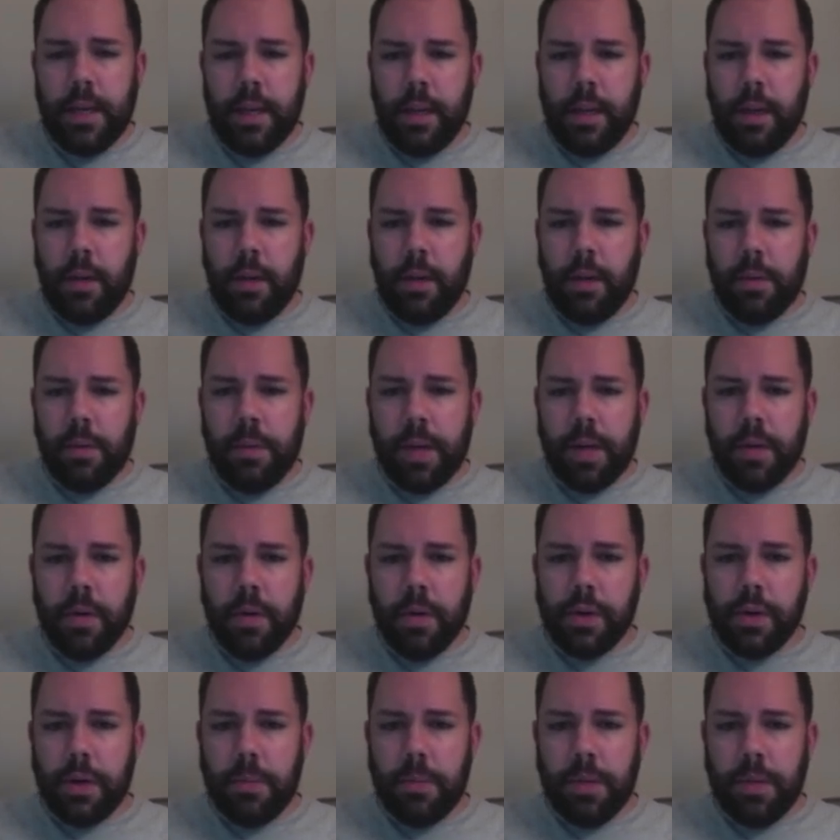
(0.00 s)
lower my
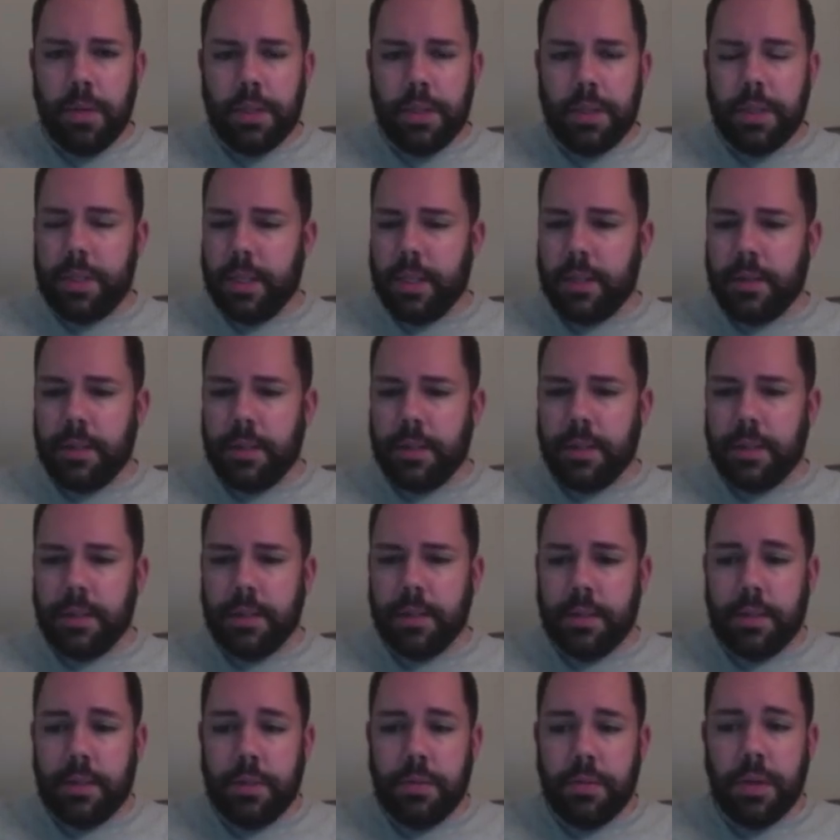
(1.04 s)
grocery budget down
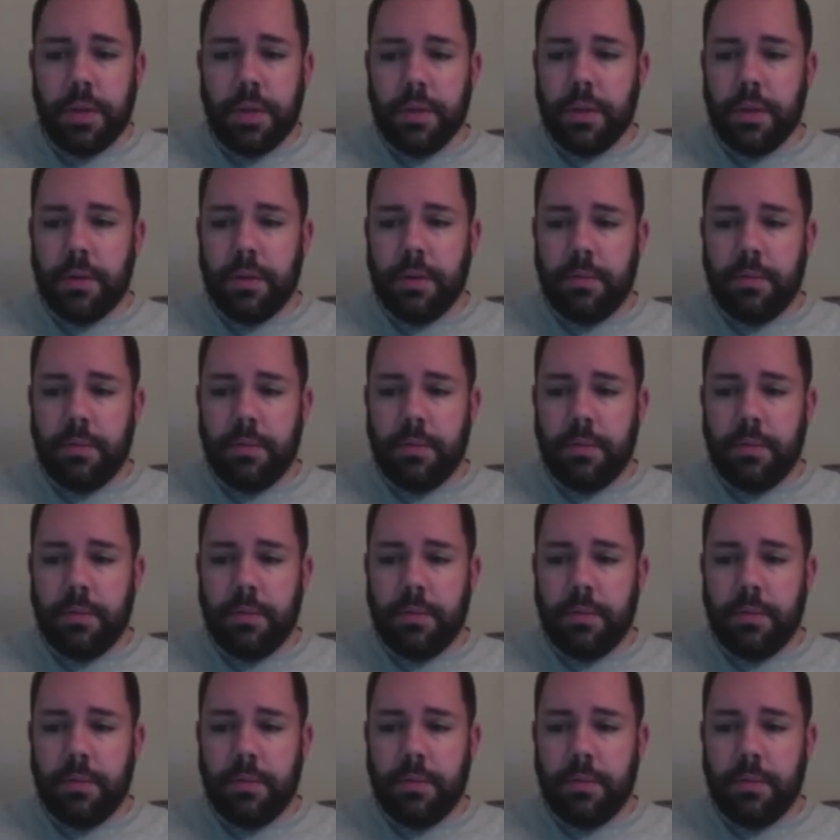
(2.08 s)
to 200.